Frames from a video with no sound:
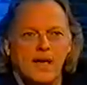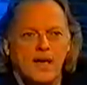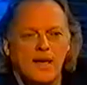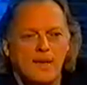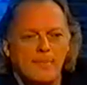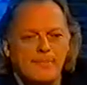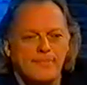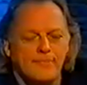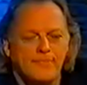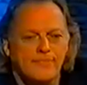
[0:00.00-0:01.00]

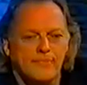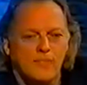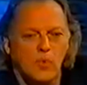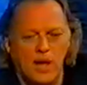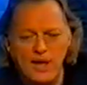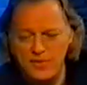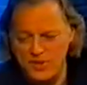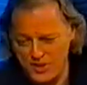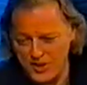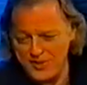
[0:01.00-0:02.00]
Well, I haven't
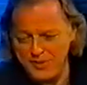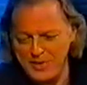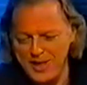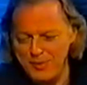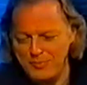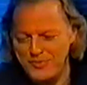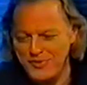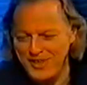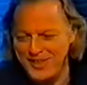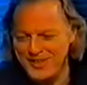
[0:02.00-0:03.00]
listened to some of the albums
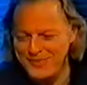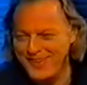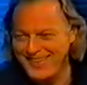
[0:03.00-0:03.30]
for years,